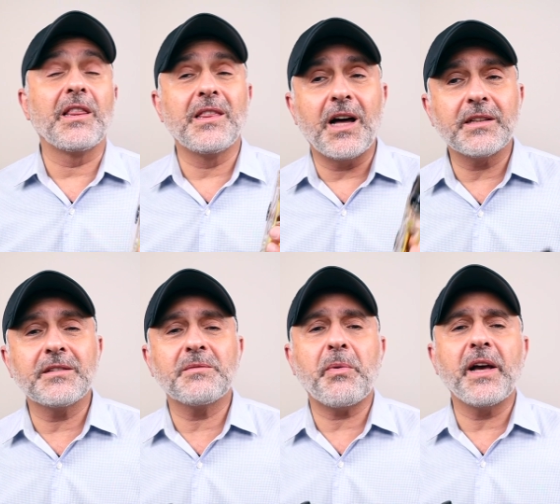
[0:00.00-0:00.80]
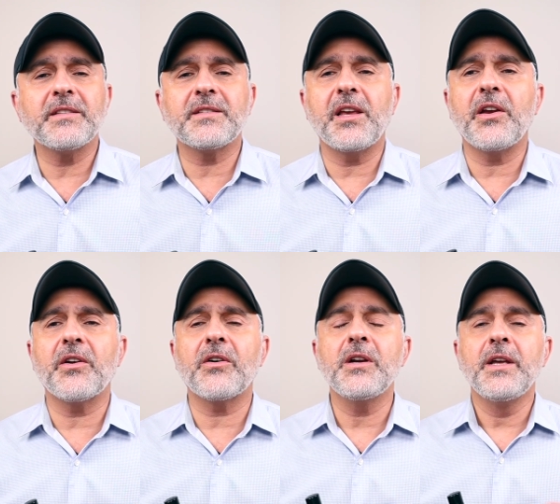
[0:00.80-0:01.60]
a lot of spice
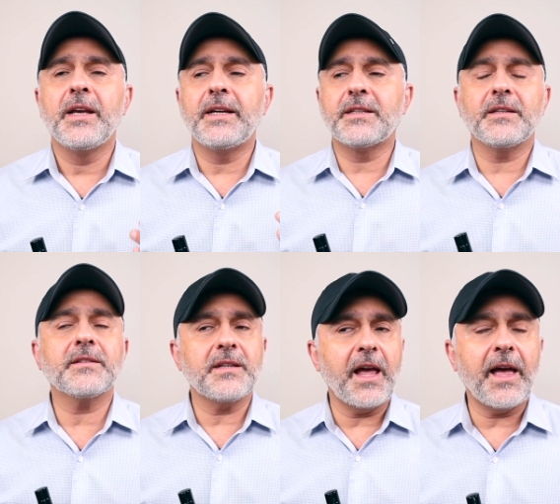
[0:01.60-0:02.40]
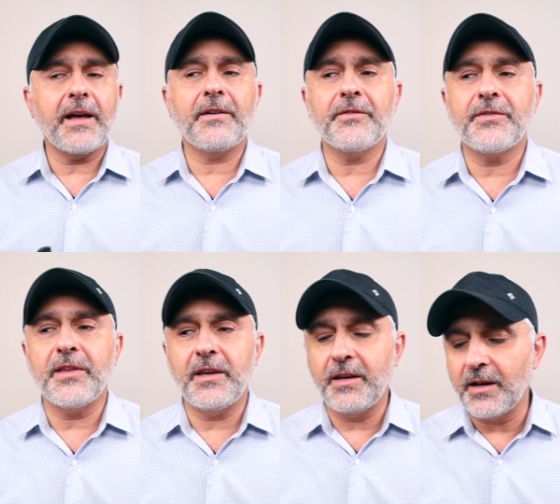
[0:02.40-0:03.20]
here. It doesn't have
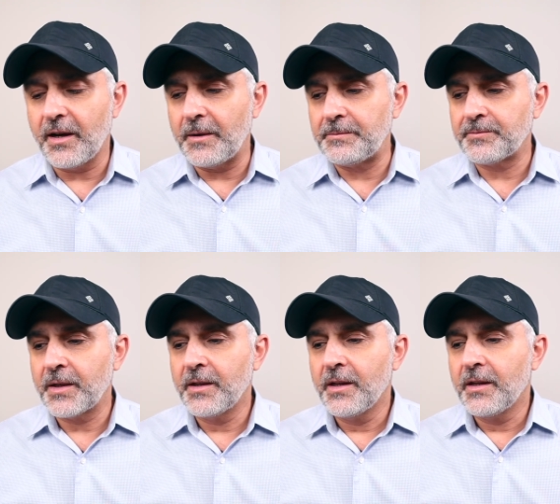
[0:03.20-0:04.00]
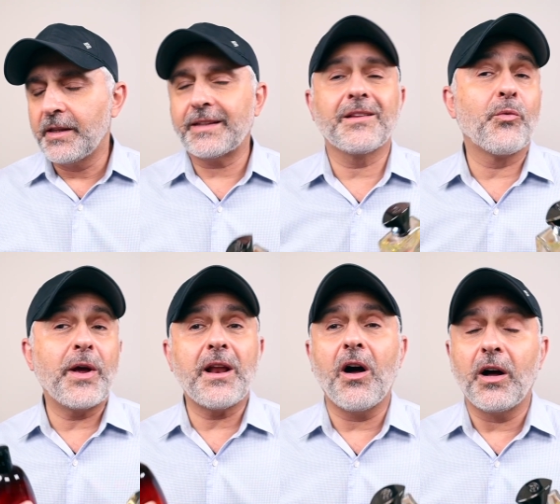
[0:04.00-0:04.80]
the um, like the
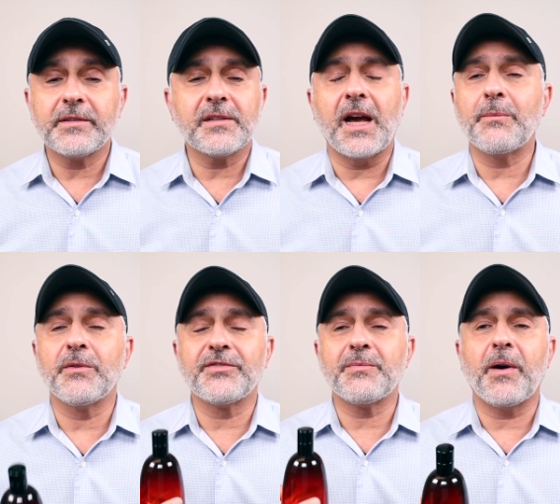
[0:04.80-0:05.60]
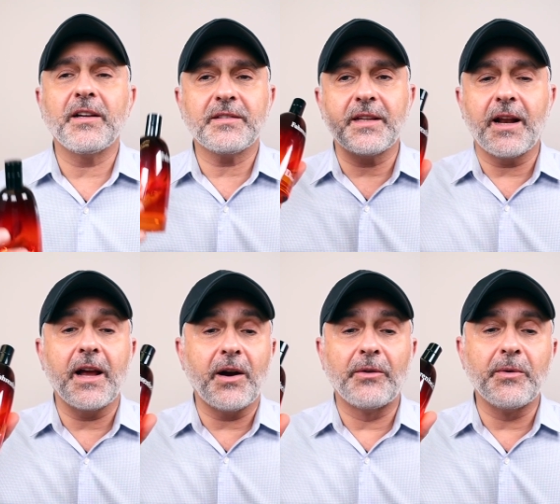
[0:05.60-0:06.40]
red hot type of spice that
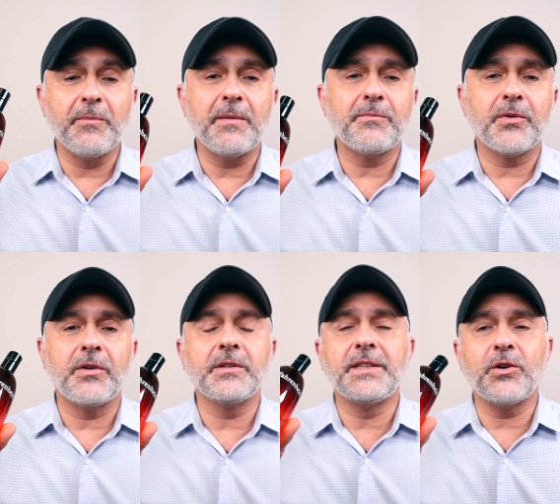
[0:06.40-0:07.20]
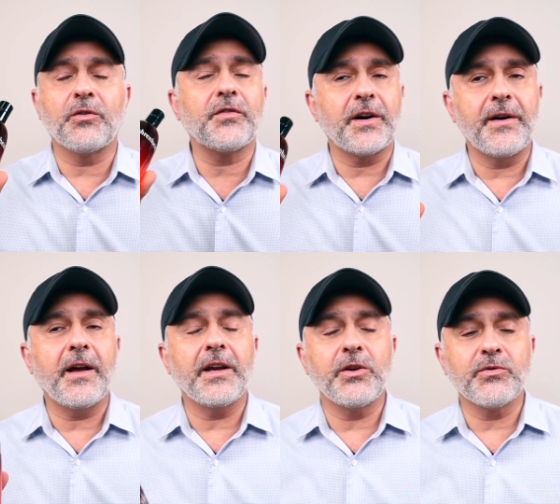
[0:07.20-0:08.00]
I, I remember Dior
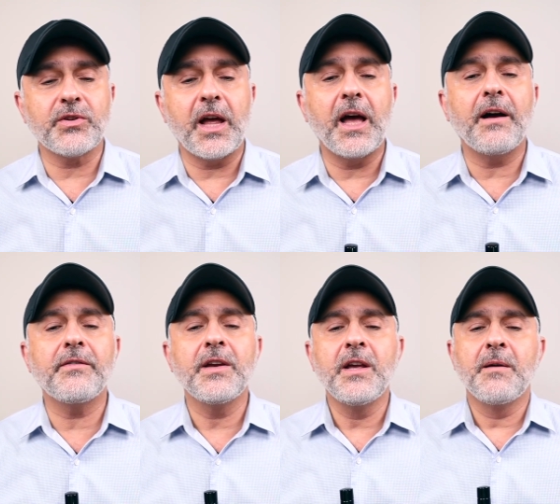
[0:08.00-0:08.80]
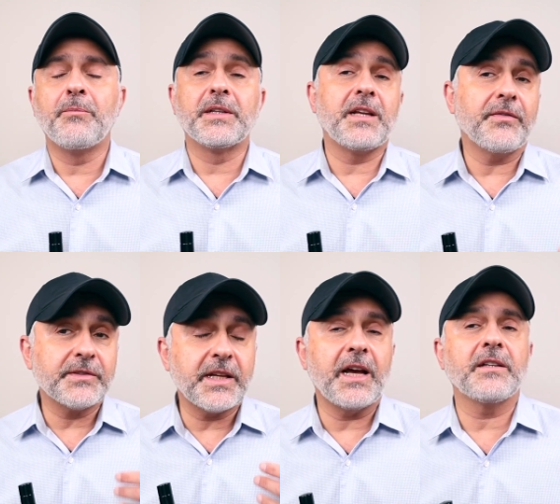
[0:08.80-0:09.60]
Fahrenheit used to have, but
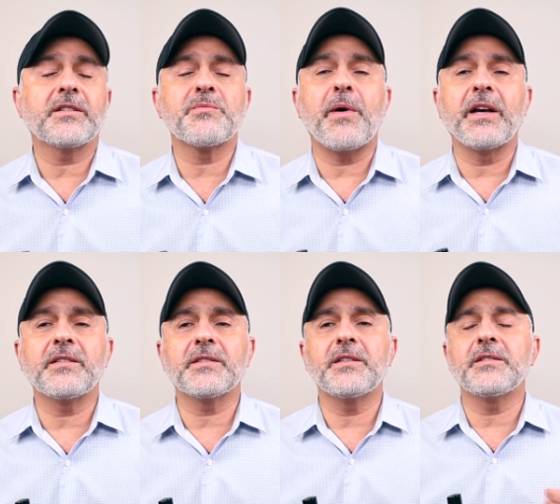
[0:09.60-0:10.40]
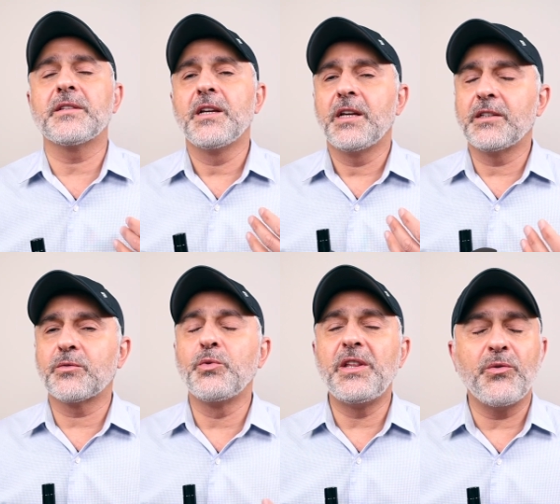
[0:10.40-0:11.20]
definitely has spices. It's
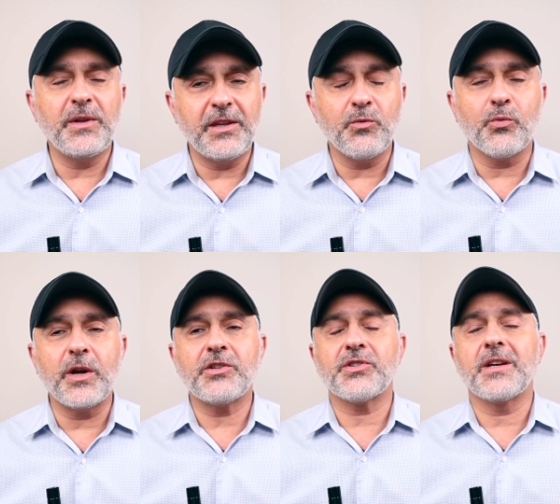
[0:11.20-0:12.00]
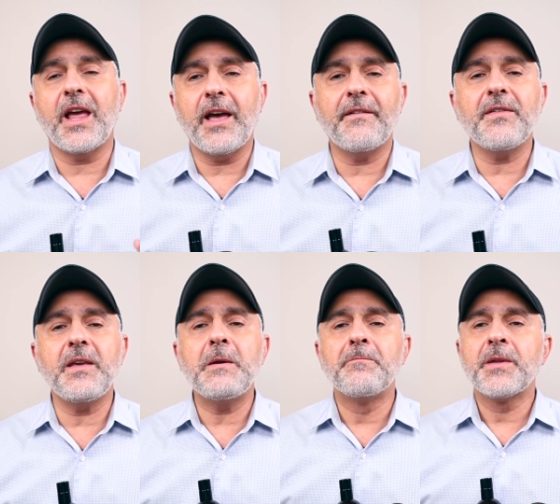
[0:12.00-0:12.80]
really, really rich and
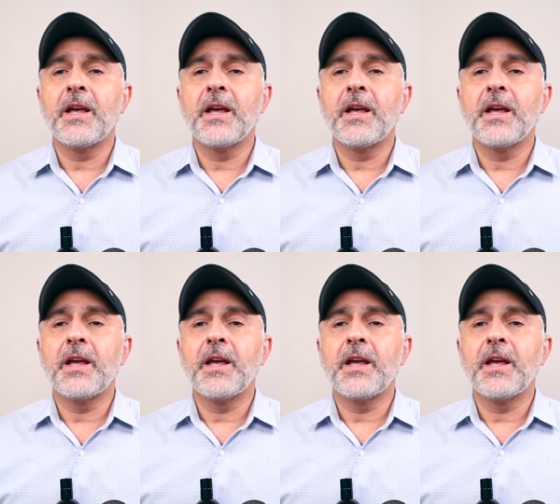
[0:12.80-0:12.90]
heavy.